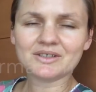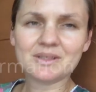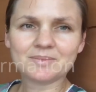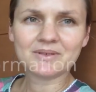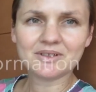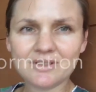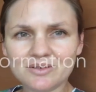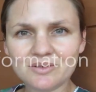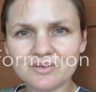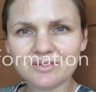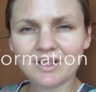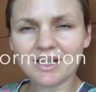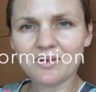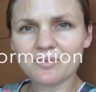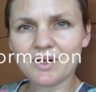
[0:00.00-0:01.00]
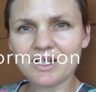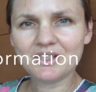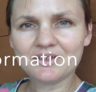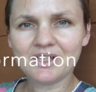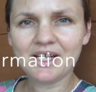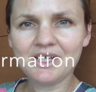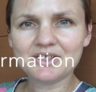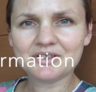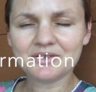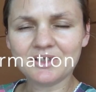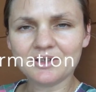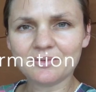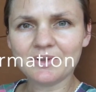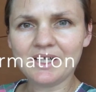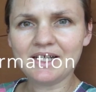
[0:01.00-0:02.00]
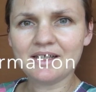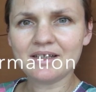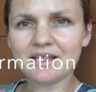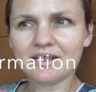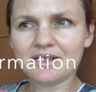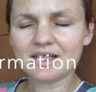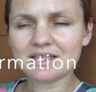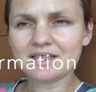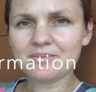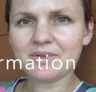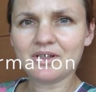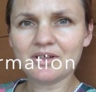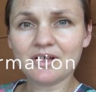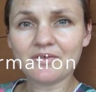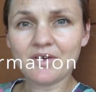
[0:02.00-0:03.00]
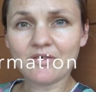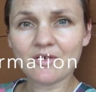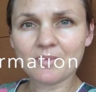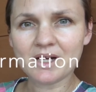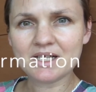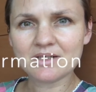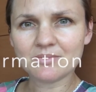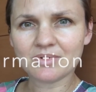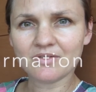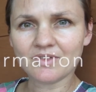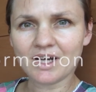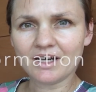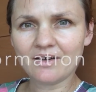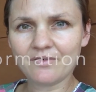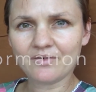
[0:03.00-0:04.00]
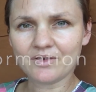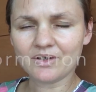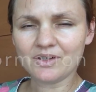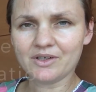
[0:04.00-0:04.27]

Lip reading: hospital, while you're here during the week, there'll actually be a lot of information provided for